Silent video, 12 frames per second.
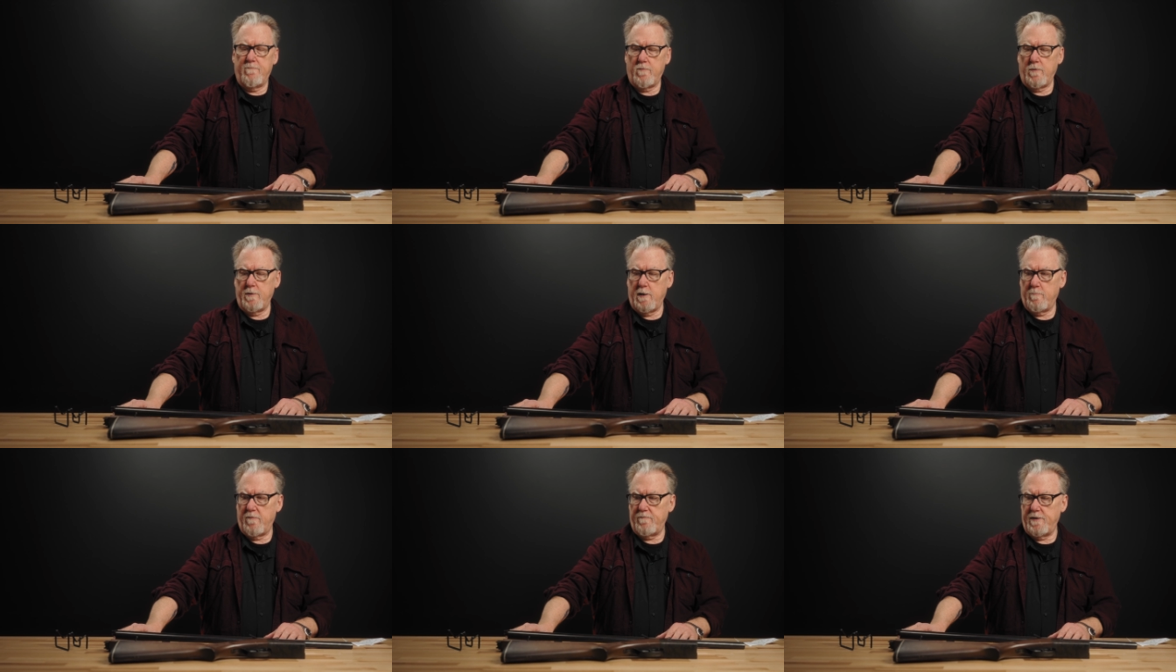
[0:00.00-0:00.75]
for a
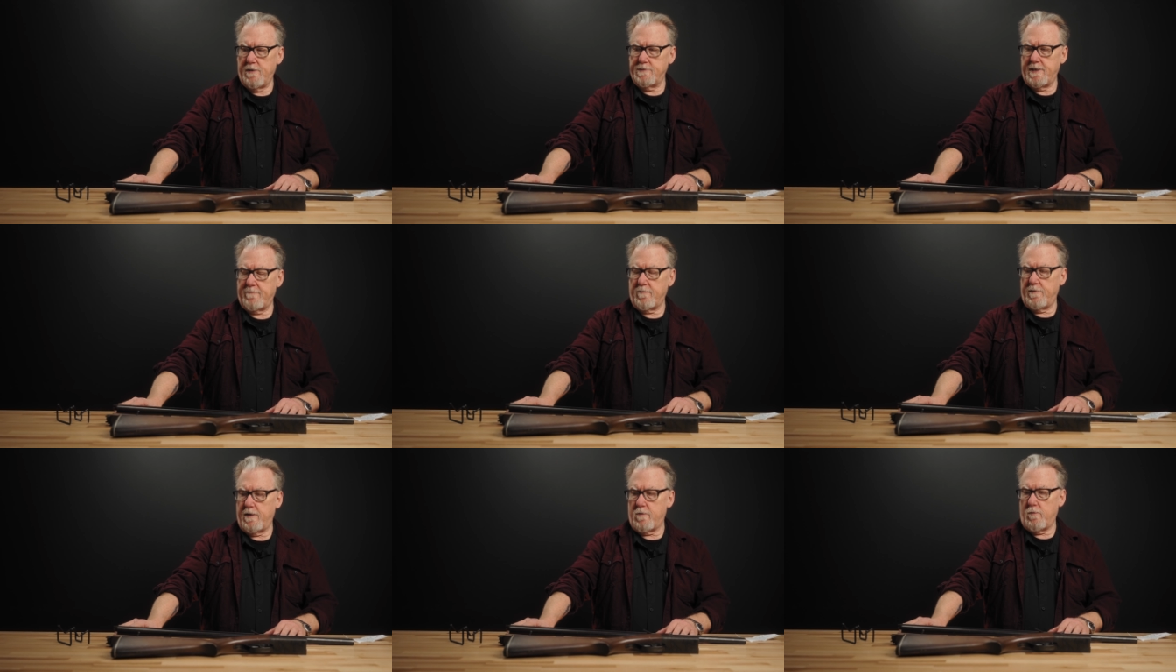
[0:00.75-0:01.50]
number of years after
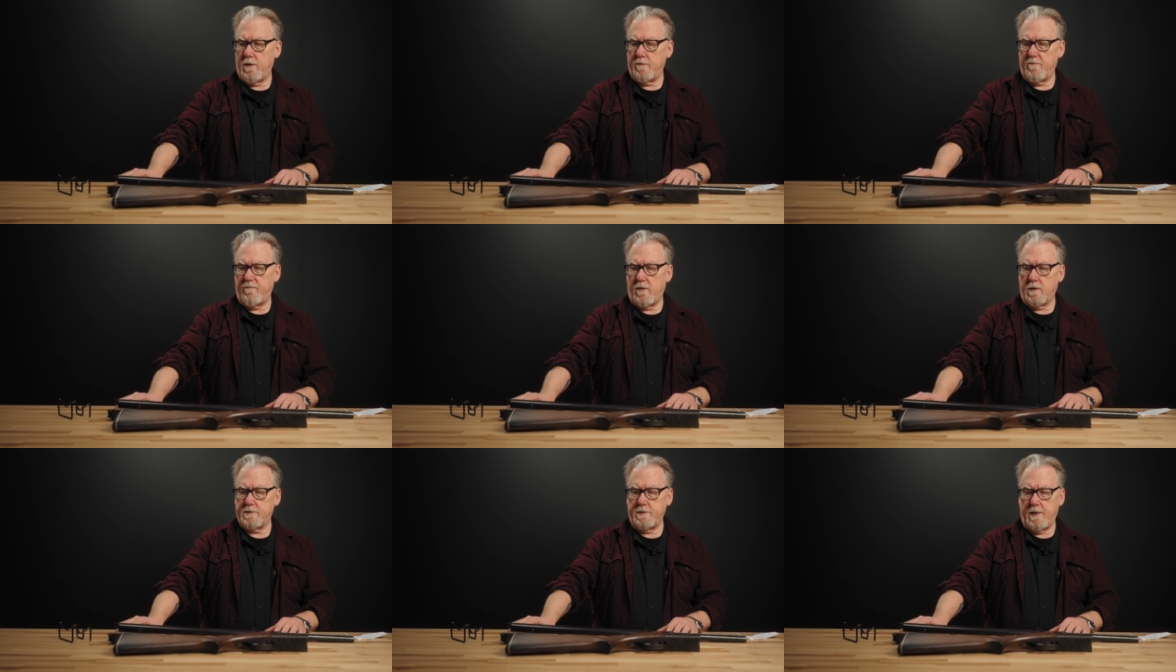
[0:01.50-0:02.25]
they acquired the
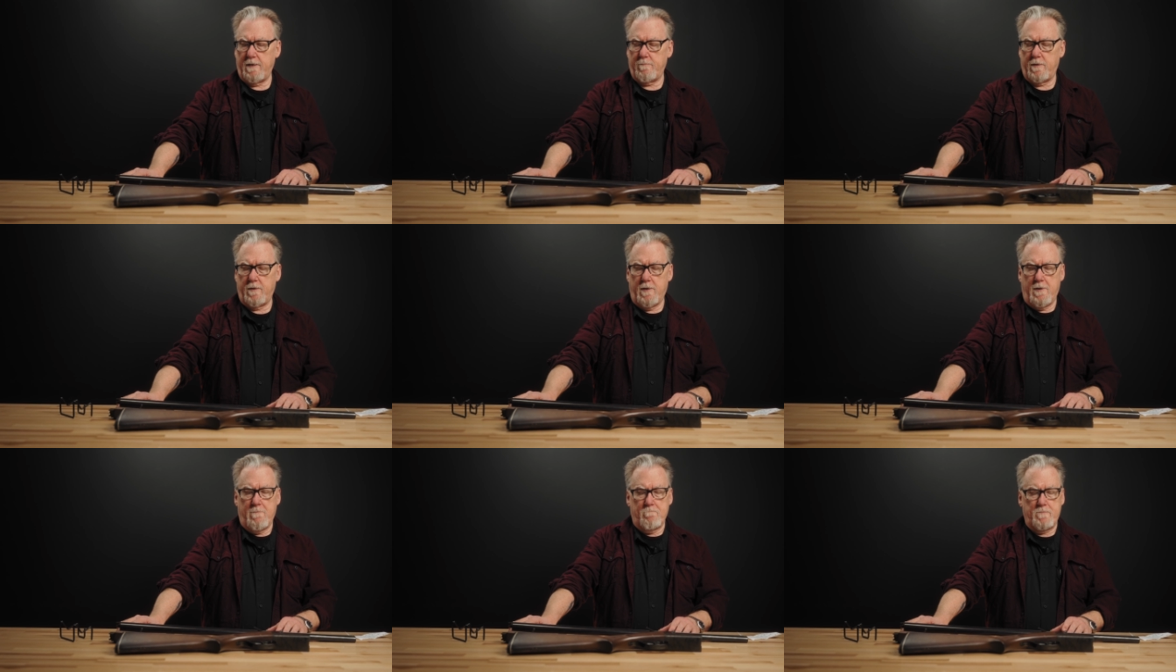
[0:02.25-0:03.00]
Fox name. But
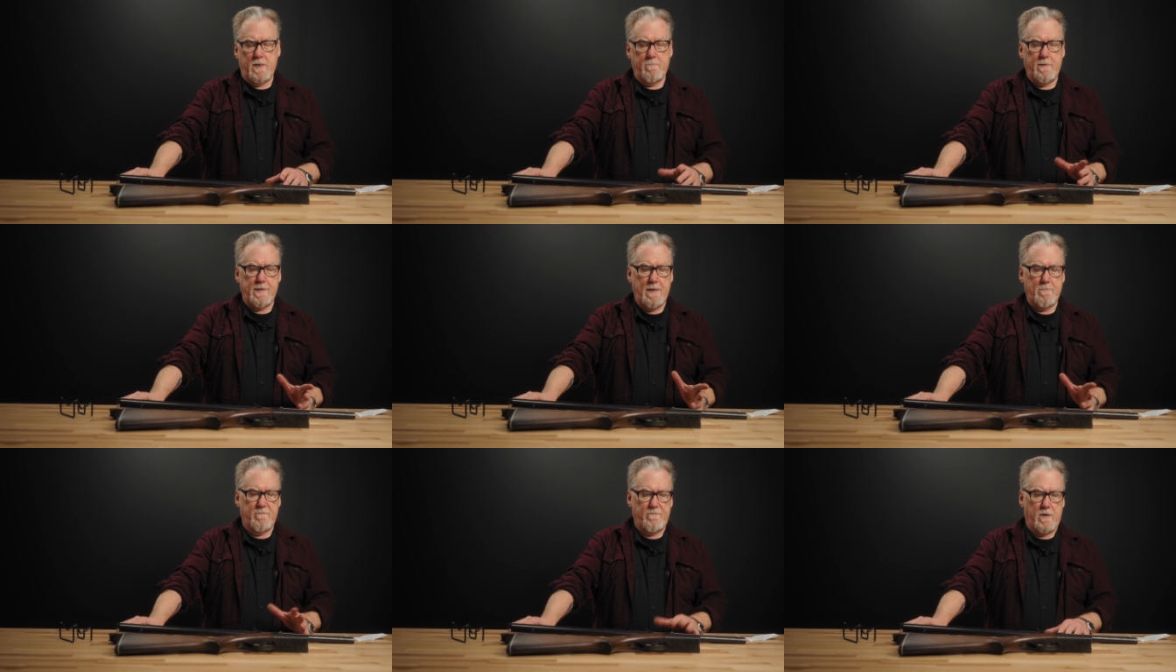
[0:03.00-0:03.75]
then it
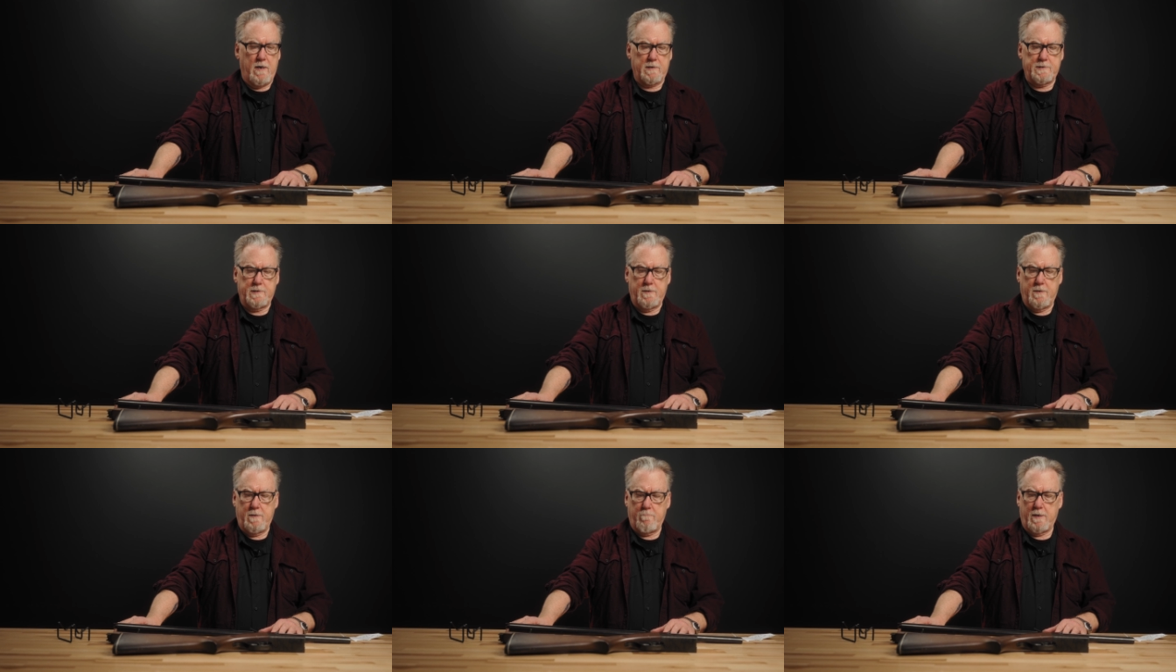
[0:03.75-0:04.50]
became the Fox
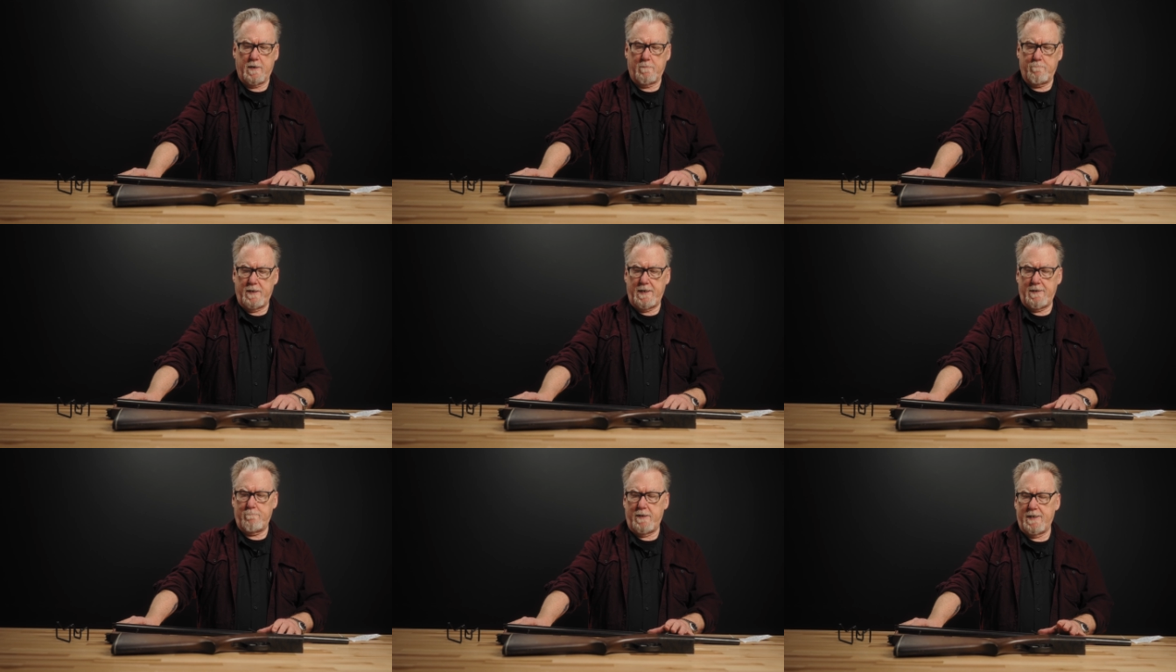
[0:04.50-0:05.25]
Model
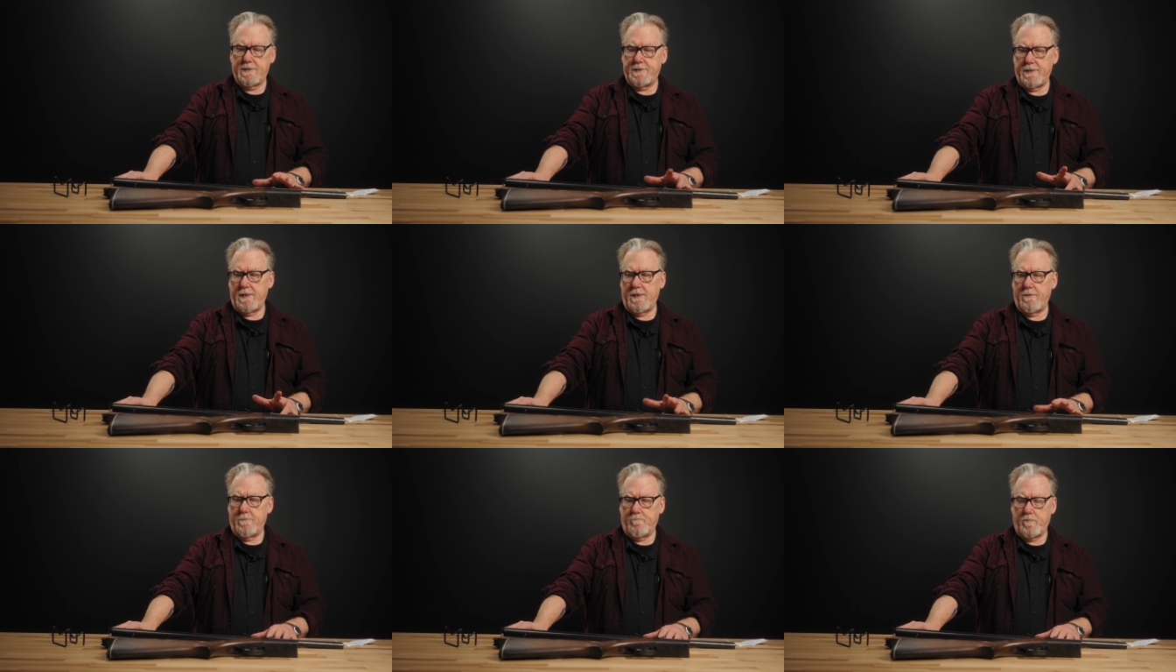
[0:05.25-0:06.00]
B,
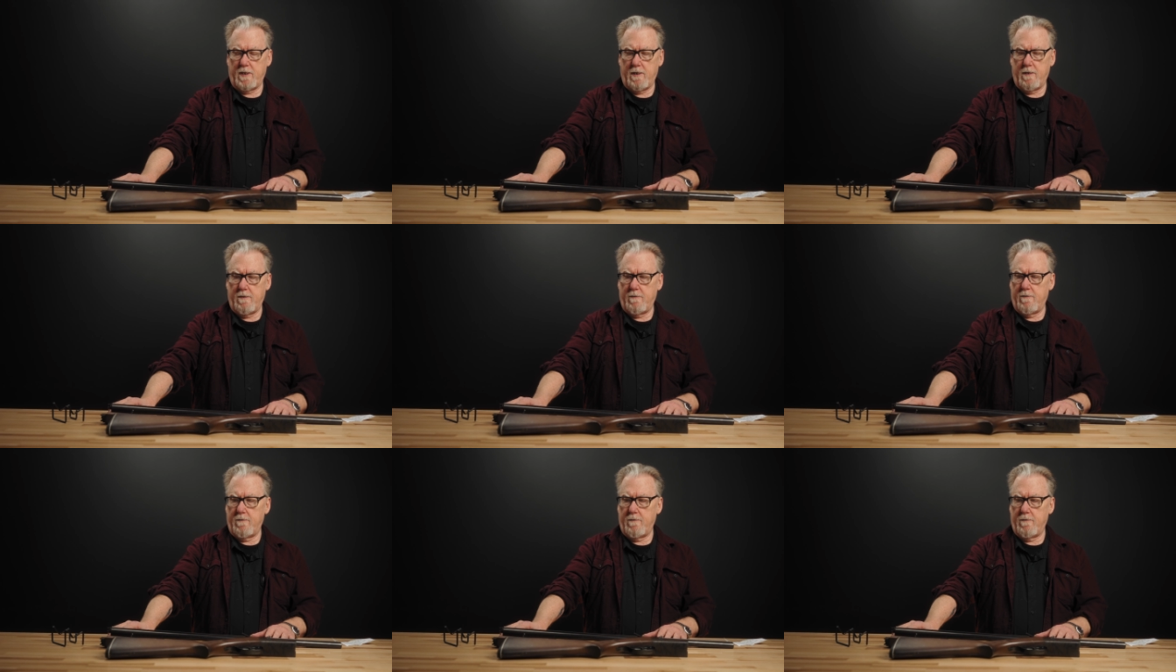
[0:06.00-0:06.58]
BSE, uh,